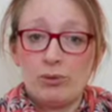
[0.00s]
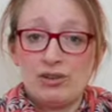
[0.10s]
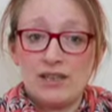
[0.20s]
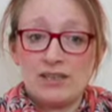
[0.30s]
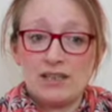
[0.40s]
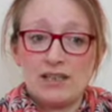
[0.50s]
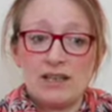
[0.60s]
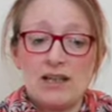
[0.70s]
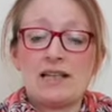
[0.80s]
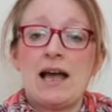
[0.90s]

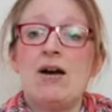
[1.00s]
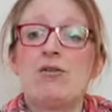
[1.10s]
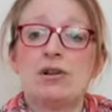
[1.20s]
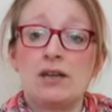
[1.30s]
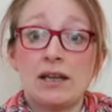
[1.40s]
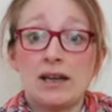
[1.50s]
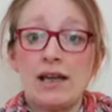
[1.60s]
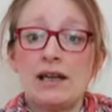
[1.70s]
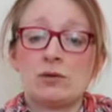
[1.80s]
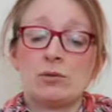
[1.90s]
presenting is, how can I
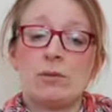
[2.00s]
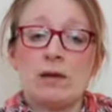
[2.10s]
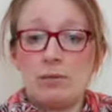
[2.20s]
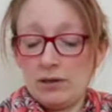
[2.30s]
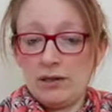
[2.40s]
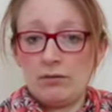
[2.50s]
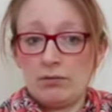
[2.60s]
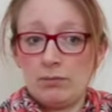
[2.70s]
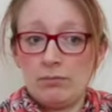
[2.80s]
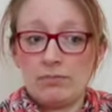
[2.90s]
connect with people in the
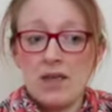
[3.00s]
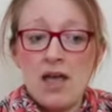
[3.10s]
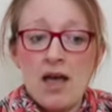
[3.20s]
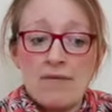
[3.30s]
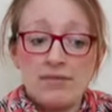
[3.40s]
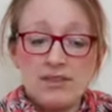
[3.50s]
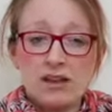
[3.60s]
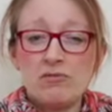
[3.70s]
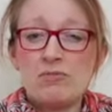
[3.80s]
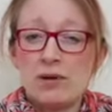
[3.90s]
room? And this
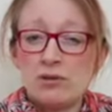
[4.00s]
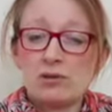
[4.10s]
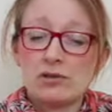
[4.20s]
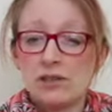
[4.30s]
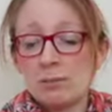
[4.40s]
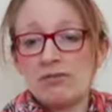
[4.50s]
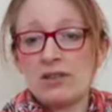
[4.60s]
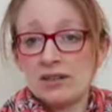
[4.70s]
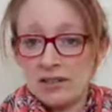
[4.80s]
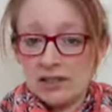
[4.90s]
kind of builds on some of the
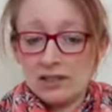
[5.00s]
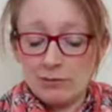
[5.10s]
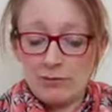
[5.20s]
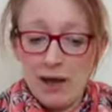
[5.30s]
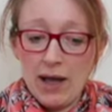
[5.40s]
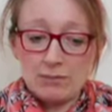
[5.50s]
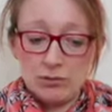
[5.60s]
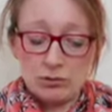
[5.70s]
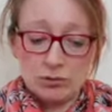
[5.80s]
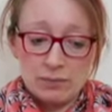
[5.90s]
ideas that we've perhaps
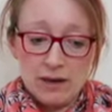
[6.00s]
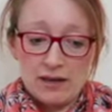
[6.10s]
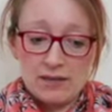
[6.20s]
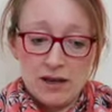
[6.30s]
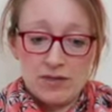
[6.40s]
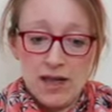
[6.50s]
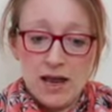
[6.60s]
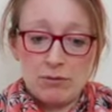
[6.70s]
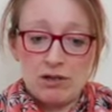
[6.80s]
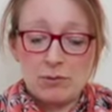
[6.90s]
talked about in the other
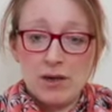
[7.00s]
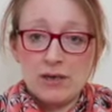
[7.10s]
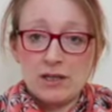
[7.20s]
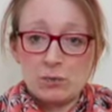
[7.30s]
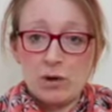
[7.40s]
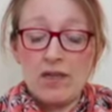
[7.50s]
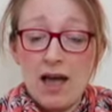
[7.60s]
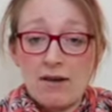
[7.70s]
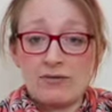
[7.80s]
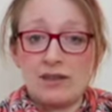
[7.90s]
areas, but I think it's worth
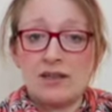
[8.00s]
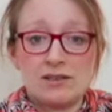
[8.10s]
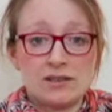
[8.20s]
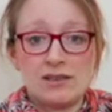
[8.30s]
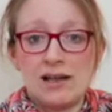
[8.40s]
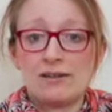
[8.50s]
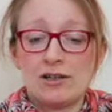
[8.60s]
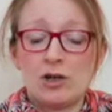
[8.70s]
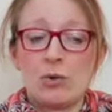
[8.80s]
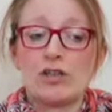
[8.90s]
having as a
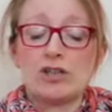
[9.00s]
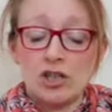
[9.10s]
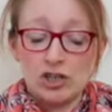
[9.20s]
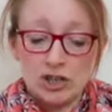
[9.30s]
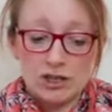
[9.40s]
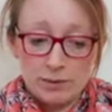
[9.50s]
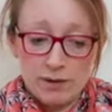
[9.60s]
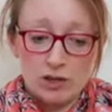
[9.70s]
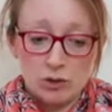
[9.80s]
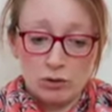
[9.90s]
standalone question just to
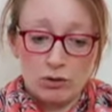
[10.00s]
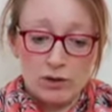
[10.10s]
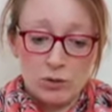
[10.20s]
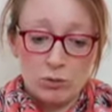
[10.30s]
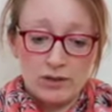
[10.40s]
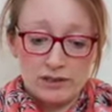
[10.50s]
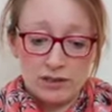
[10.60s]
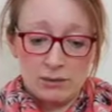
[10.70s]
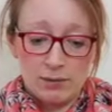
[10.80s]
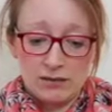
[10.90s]
make sure that we always
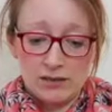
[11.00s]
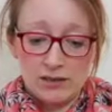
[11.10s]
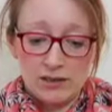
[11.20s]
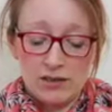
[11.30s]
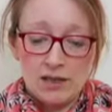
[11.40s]
think about it.